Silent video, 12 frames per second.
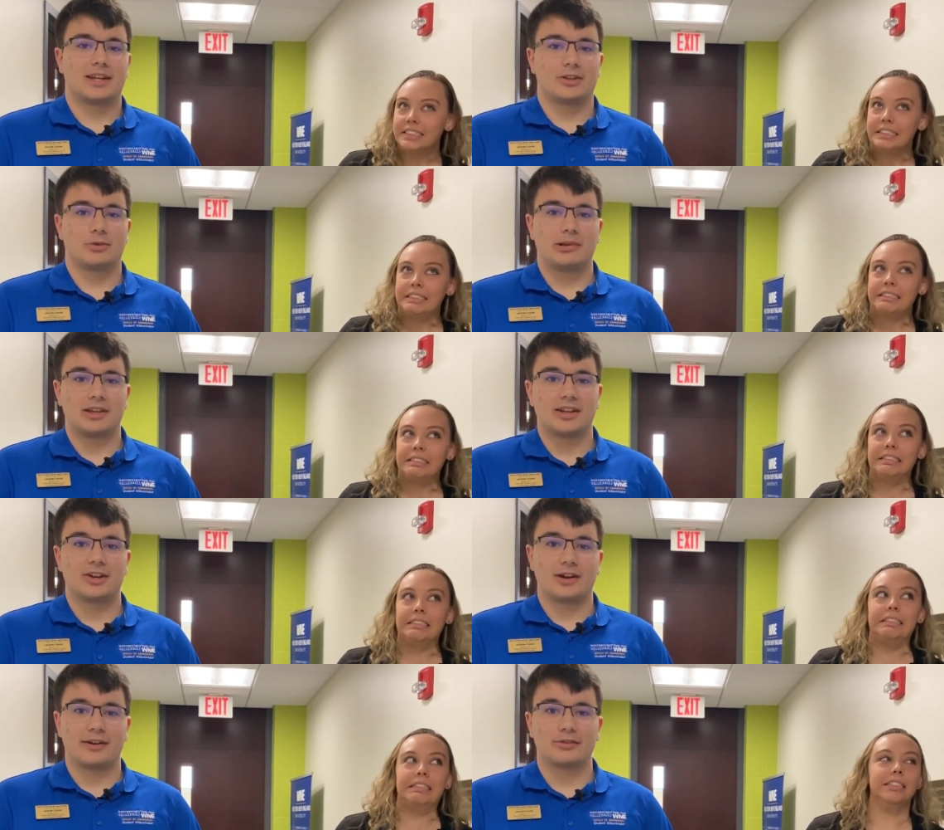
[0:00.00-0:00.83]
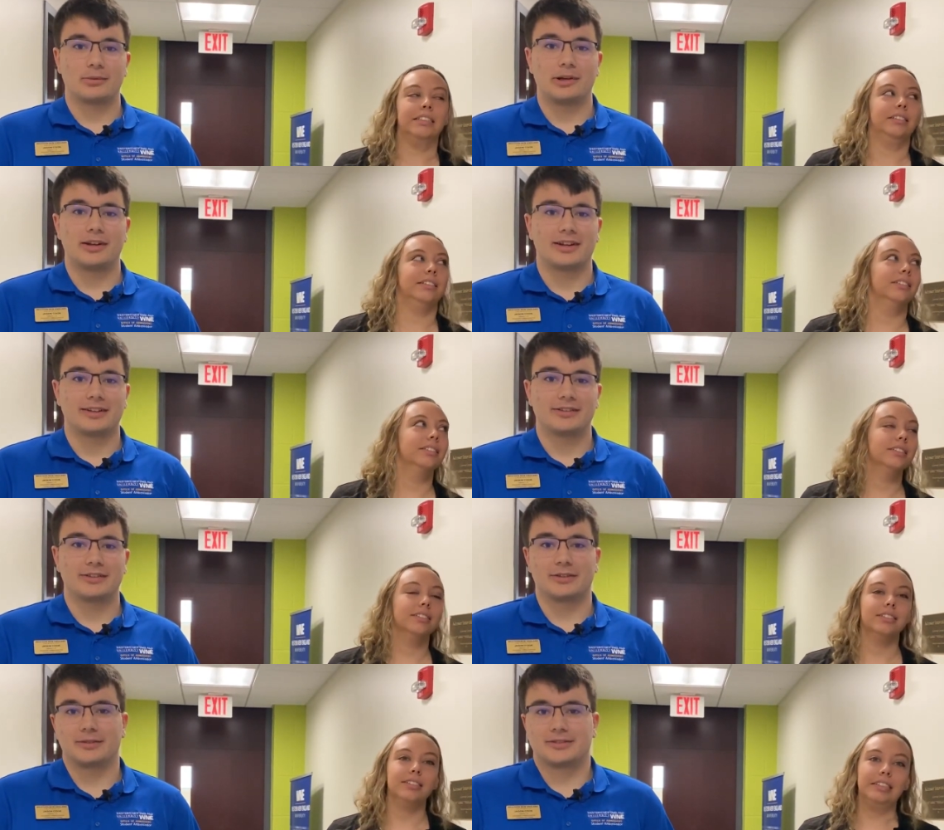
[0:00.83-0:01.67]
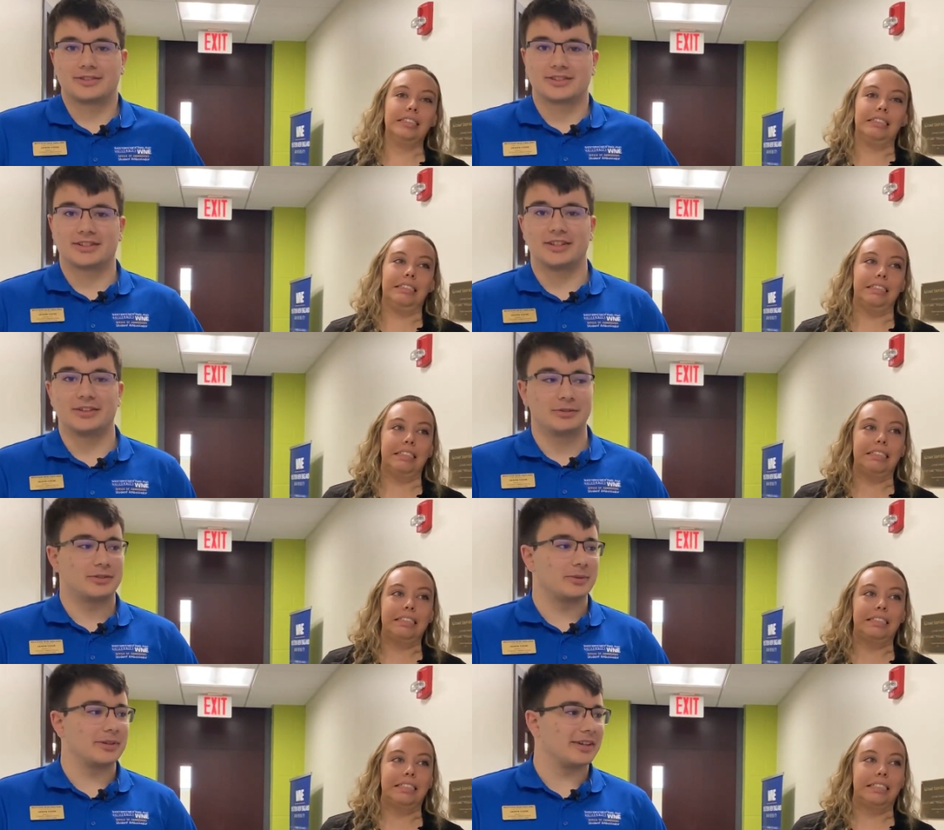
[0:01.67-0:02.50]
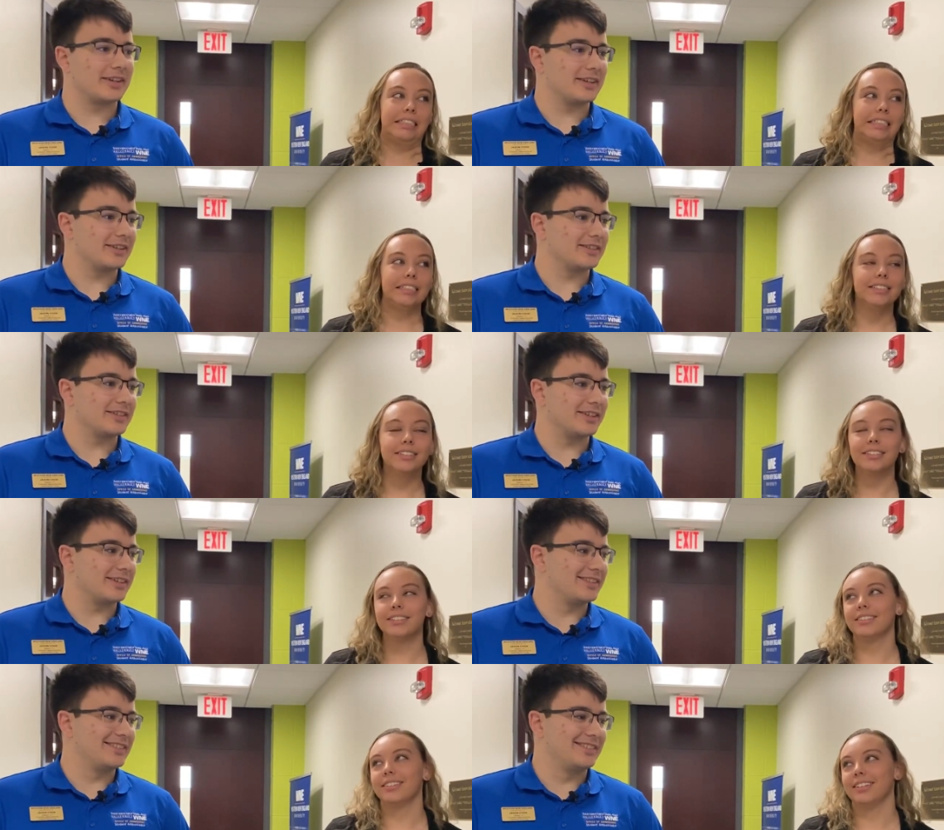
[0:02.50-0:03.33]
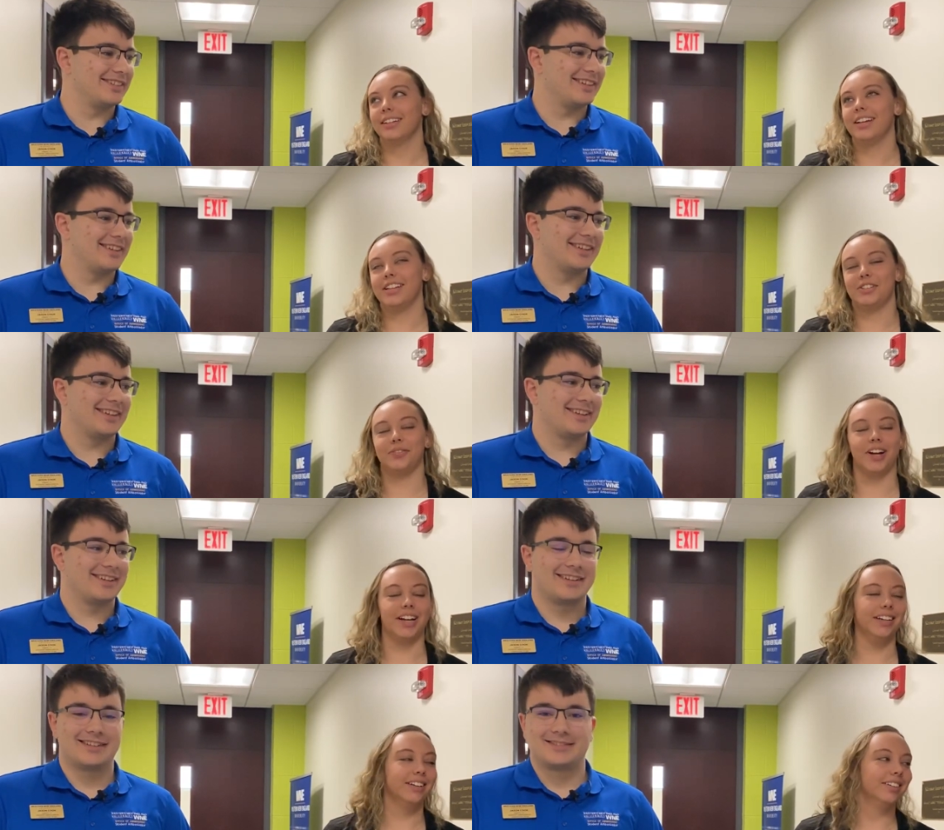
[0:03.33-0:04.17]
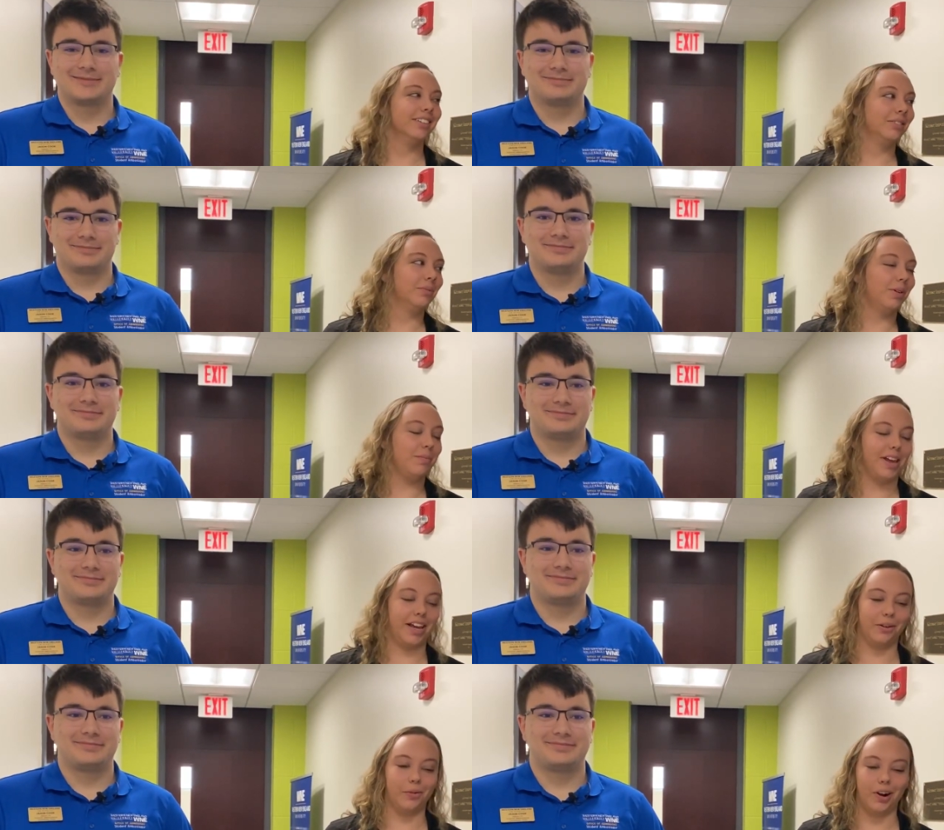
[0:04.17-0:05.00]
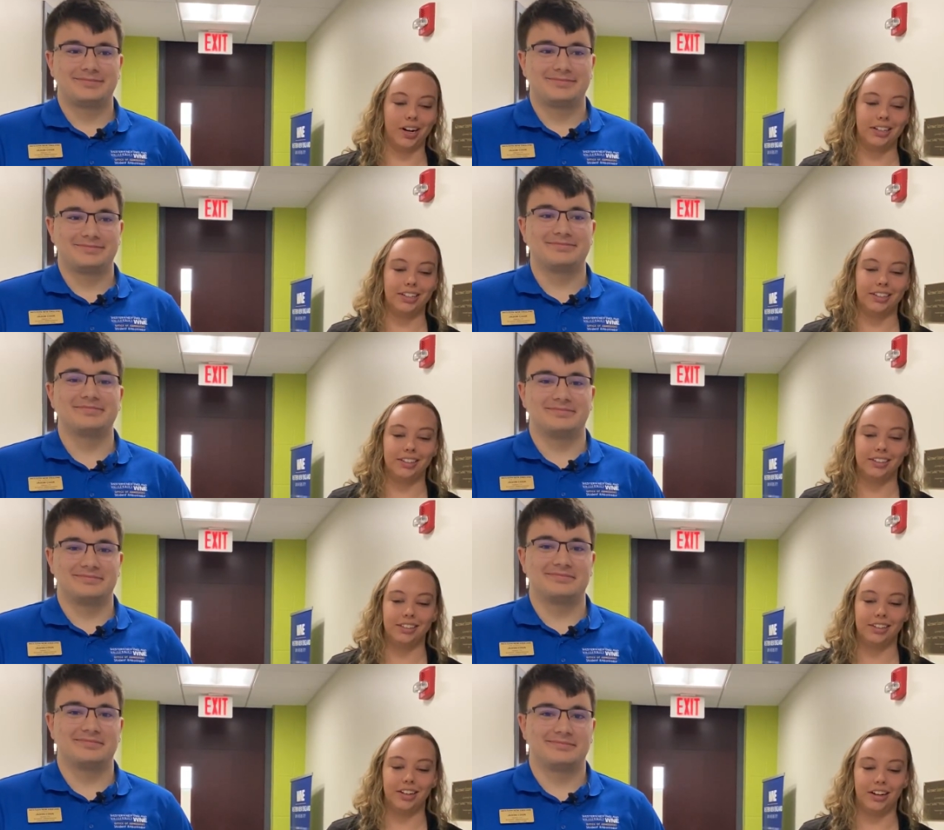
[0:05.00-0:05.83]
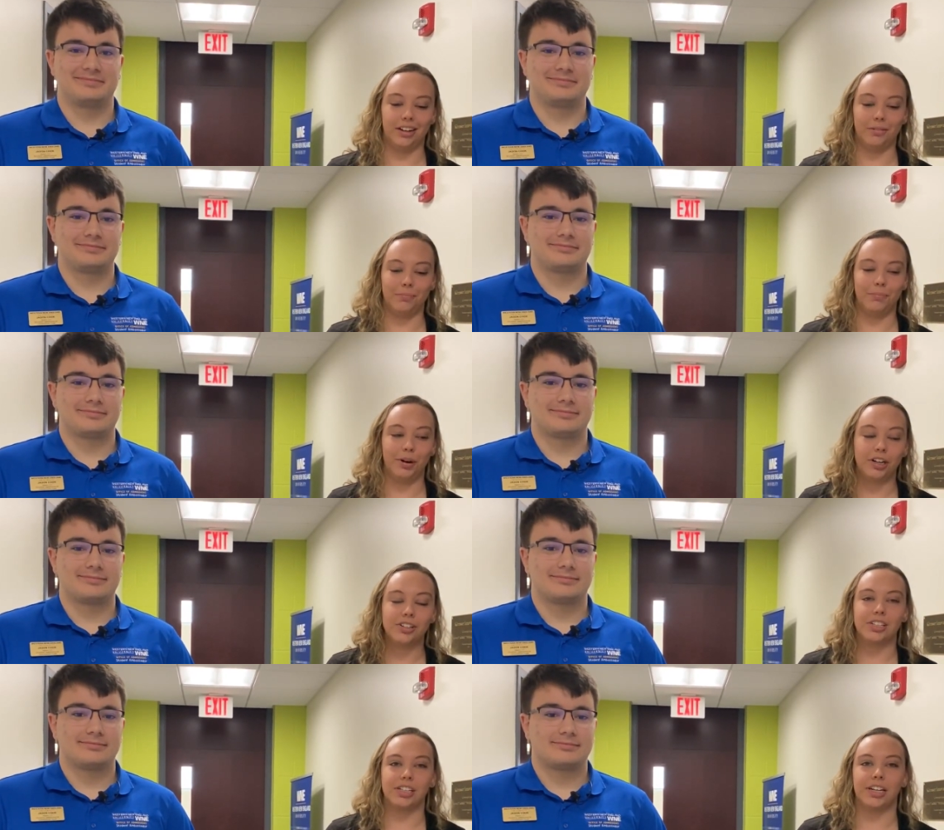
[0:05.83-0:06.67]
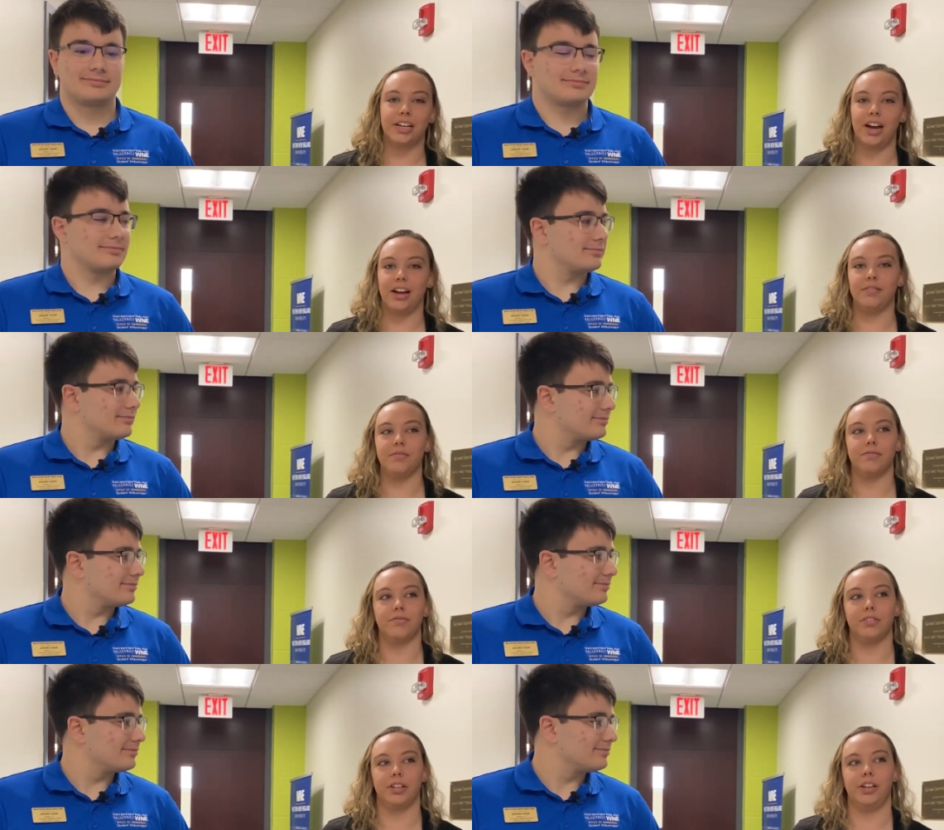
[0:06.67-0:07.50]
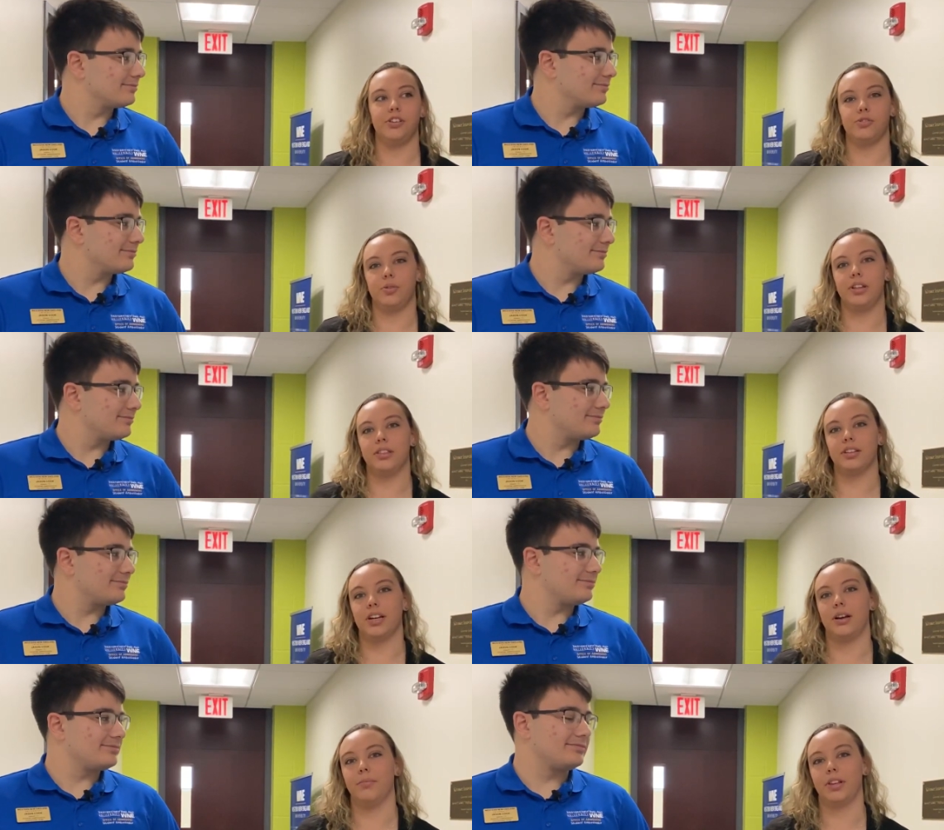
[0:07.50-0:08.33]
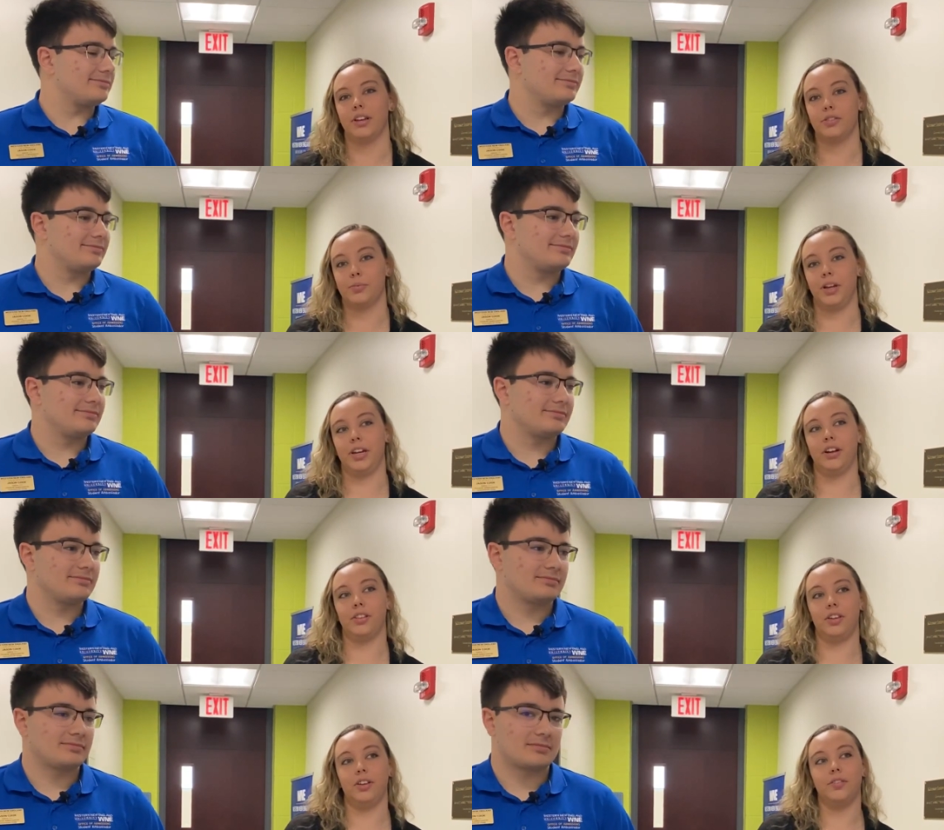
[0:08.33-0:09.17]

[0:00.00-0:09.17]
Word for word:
Speaker 1: Yeah, you'll be in here after midnight, so just get used to it, I guess. Yeah.
Speaker 2: It's fine we make it work. Mm-hmm. Um, personally, I've really enjoyed the time that I've spent here at the